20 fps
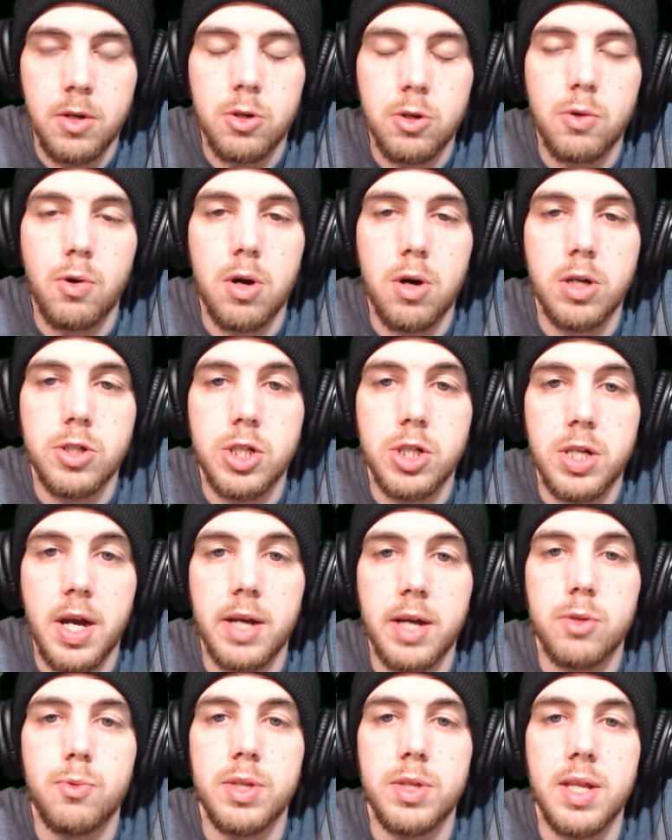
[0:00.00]

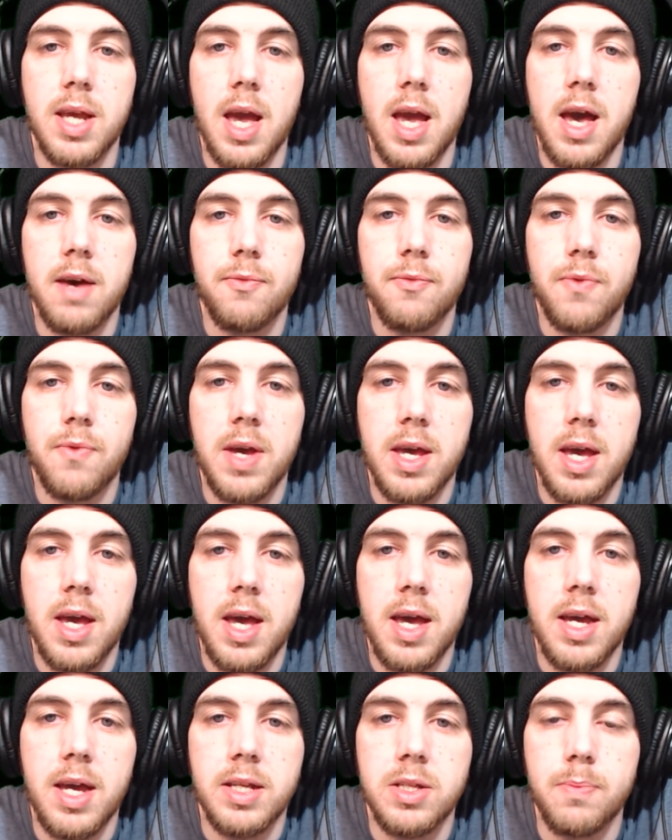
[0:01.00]
Cross-checked with the
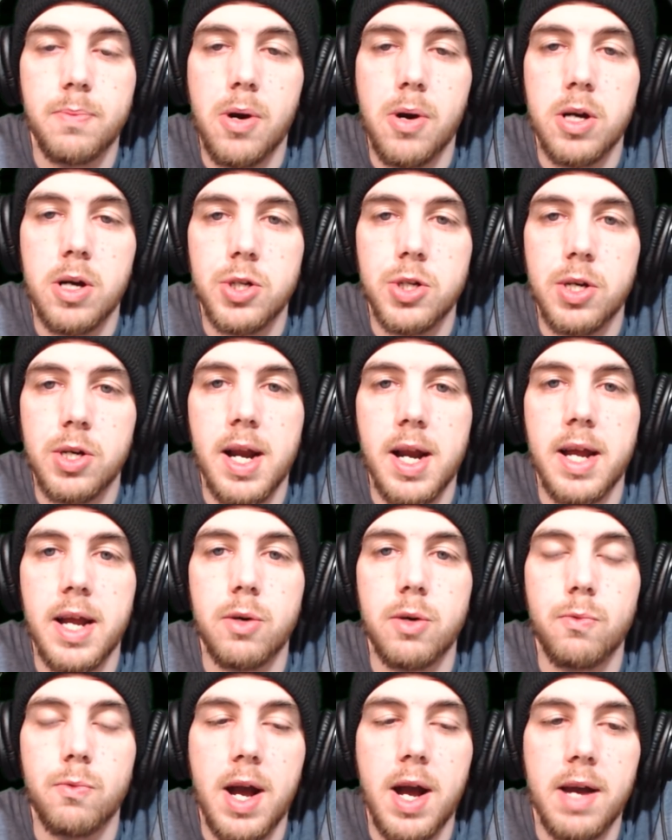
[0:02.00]
FAA departure and
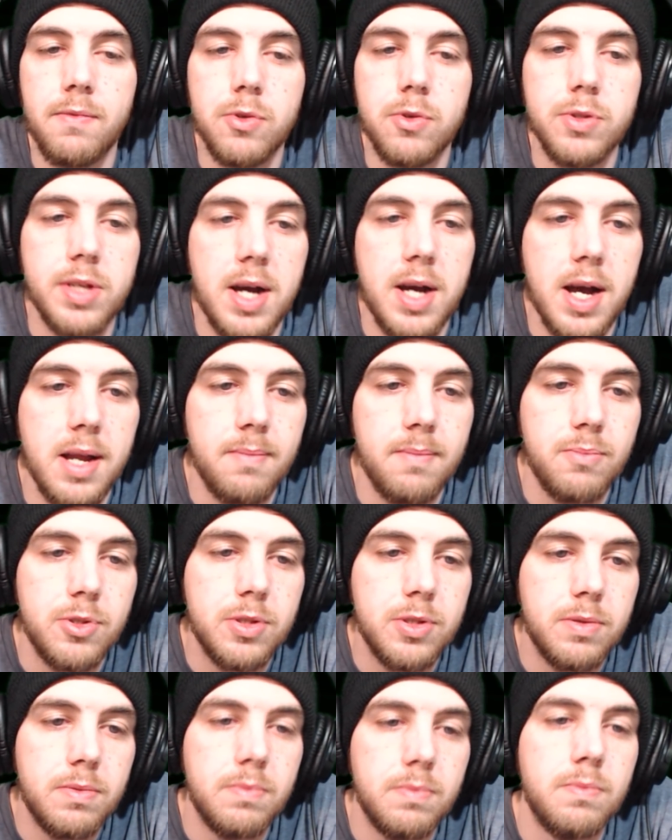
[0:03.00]
arrival
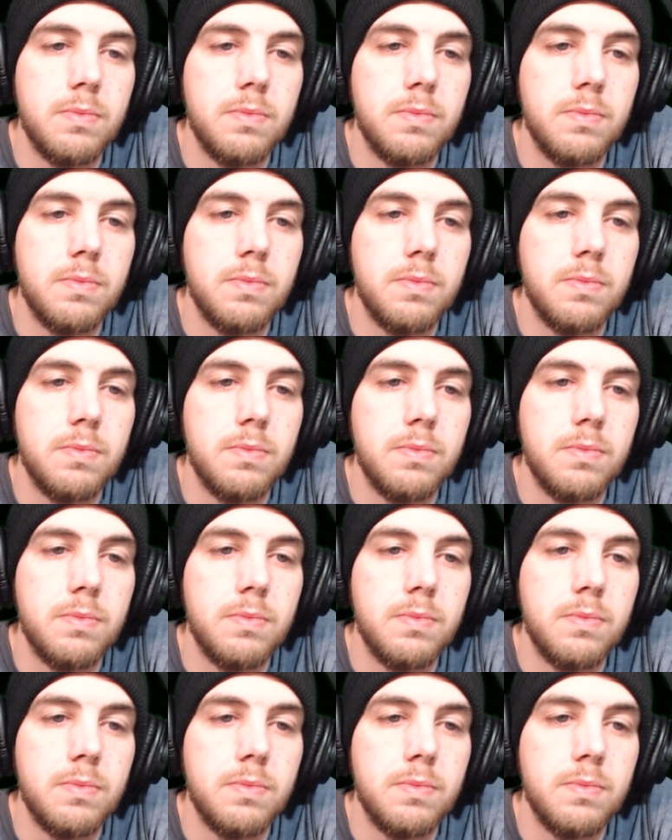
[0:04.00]
times.